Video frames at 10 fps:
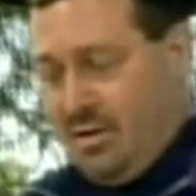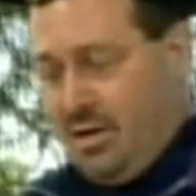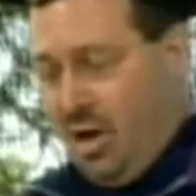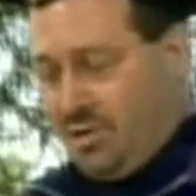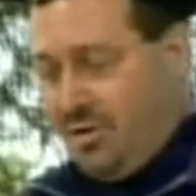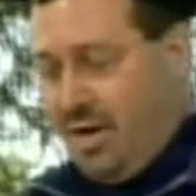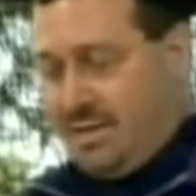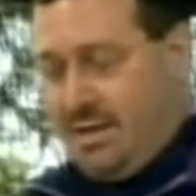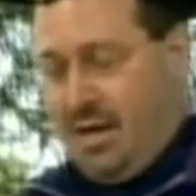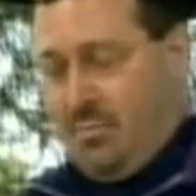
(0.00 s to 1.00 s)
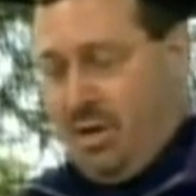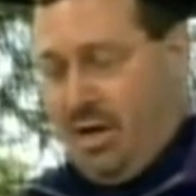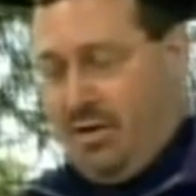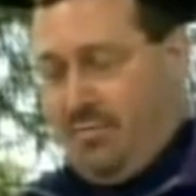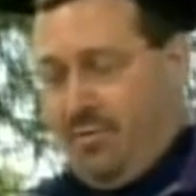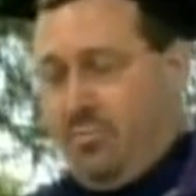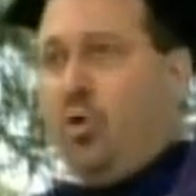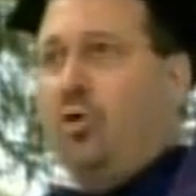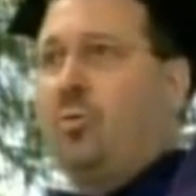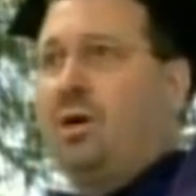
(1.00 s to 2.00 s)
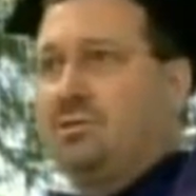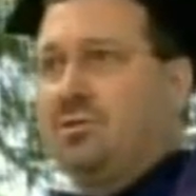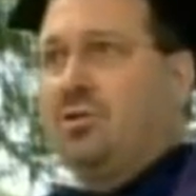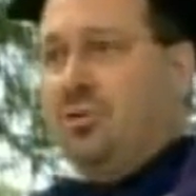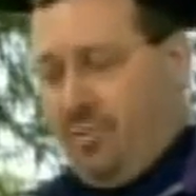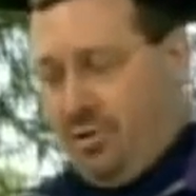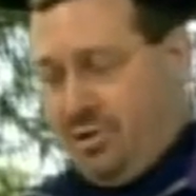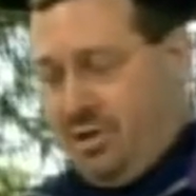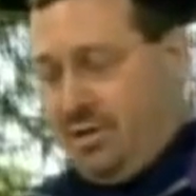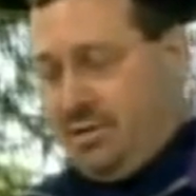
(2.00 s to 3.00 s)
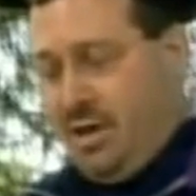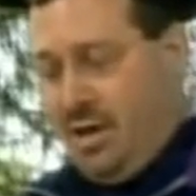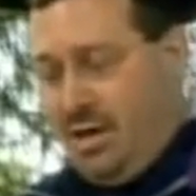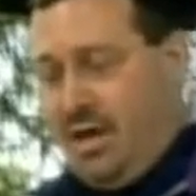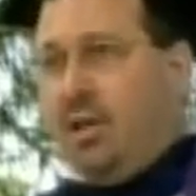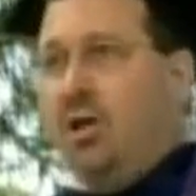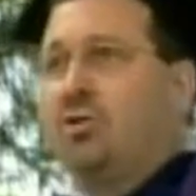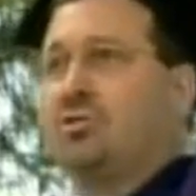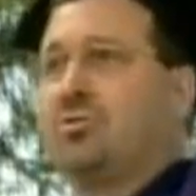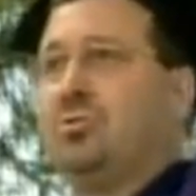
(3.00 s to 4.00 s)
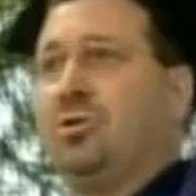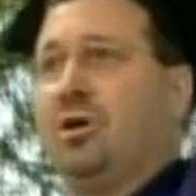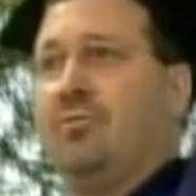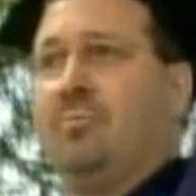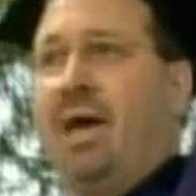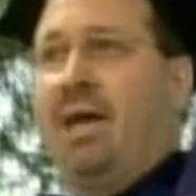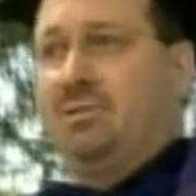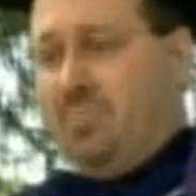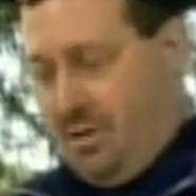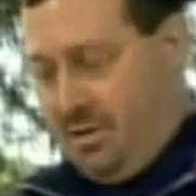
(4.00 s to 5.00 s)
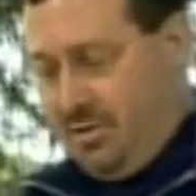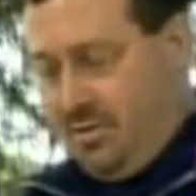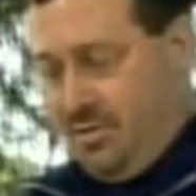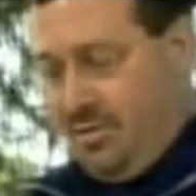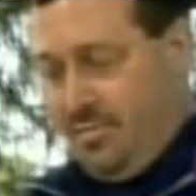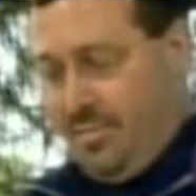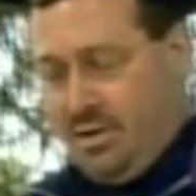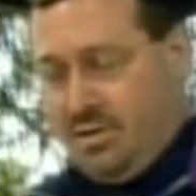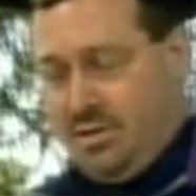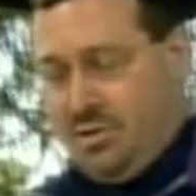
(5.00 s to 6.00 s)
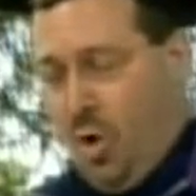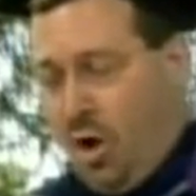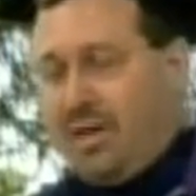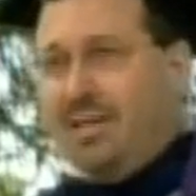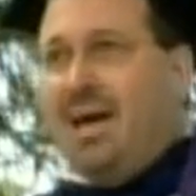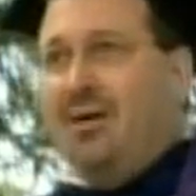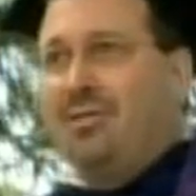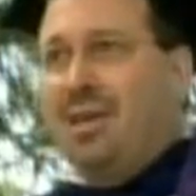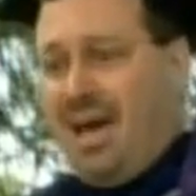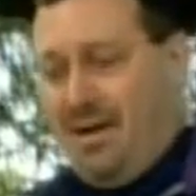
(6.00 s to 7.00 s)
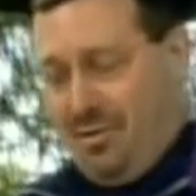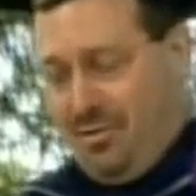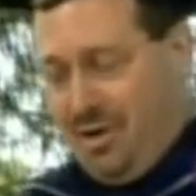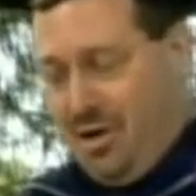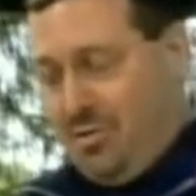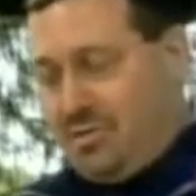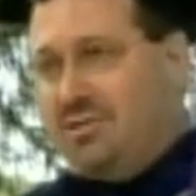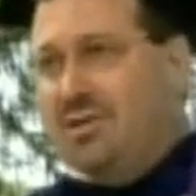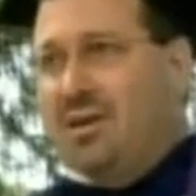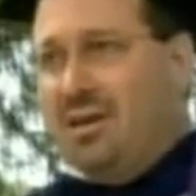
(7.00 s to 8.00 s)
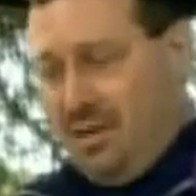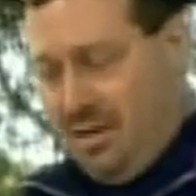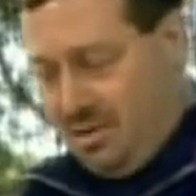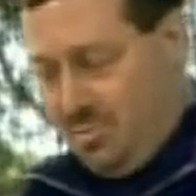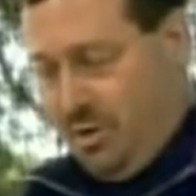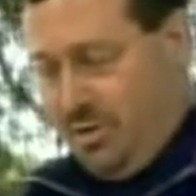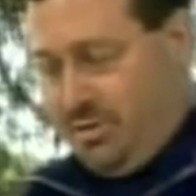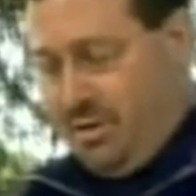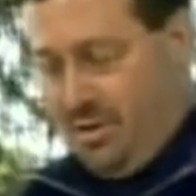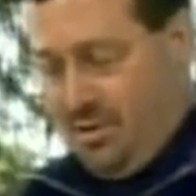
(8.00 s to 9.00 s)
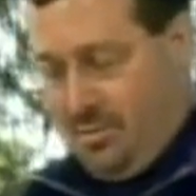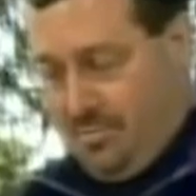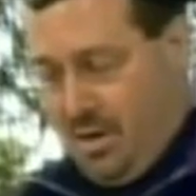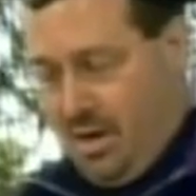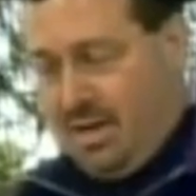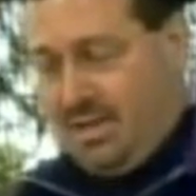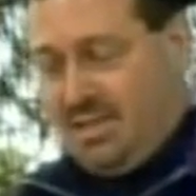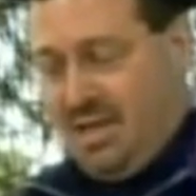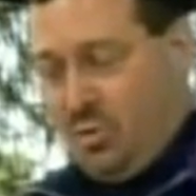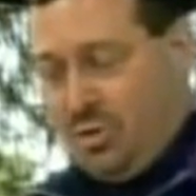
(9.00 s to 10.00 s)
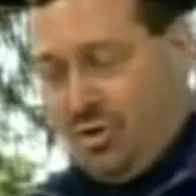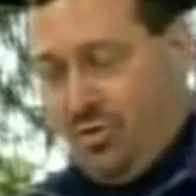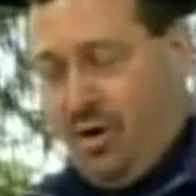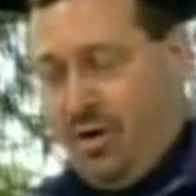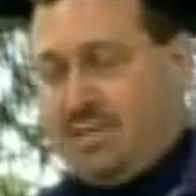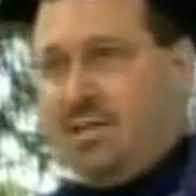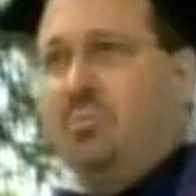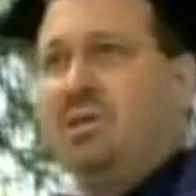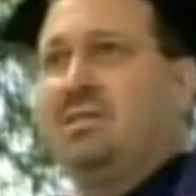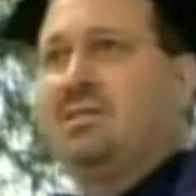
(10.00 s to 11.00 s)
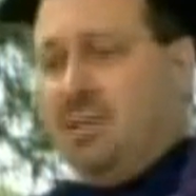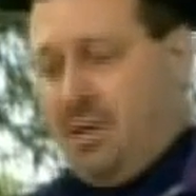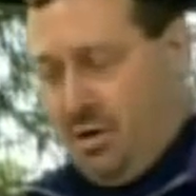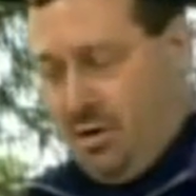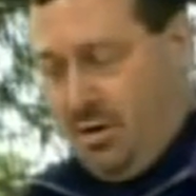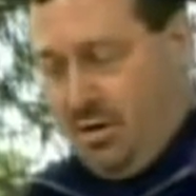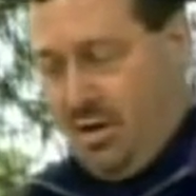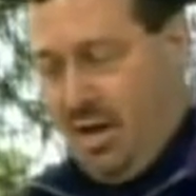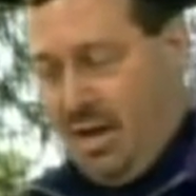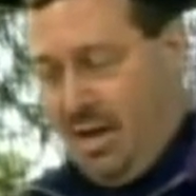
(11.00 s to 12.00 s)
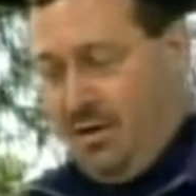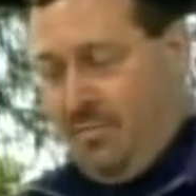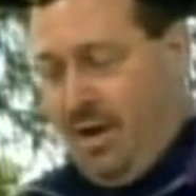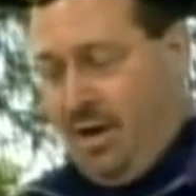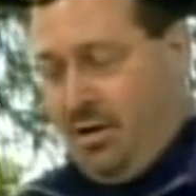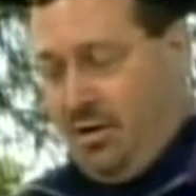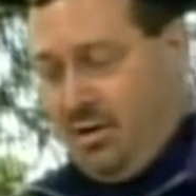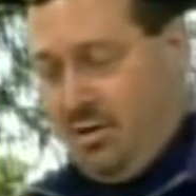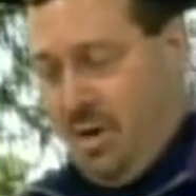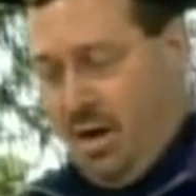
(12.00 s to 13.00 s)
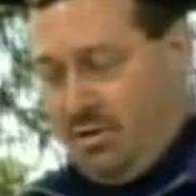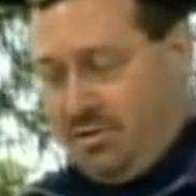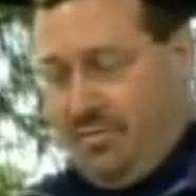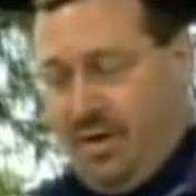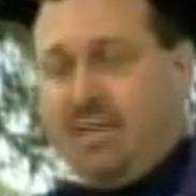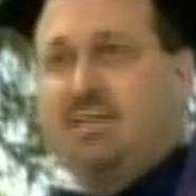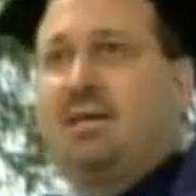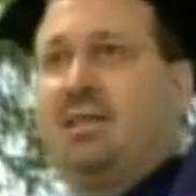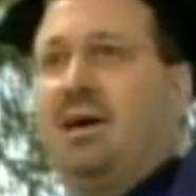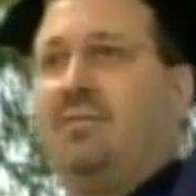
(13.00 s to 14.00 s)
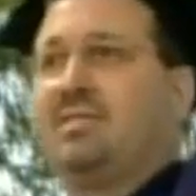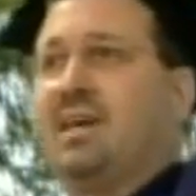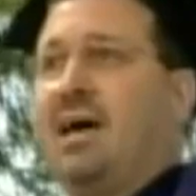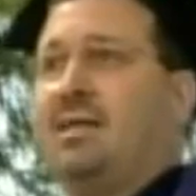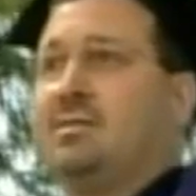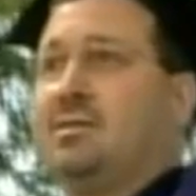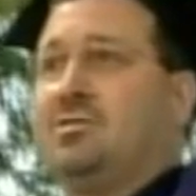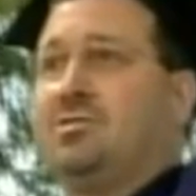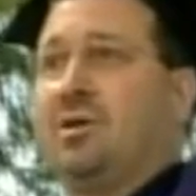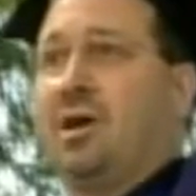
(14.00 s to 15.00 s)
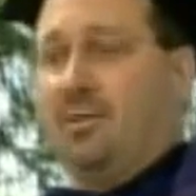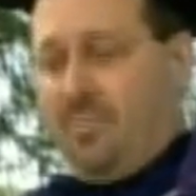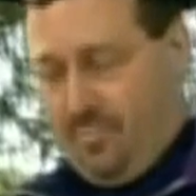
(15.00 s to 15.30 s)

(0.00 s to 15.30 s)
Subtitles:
He also has an MBA from Northwestern University's Kellogg School of Management. Since walking down the Avenue of the Oaks, he has built a distinguished career as a business leader and innovator in the medical device and life science industry.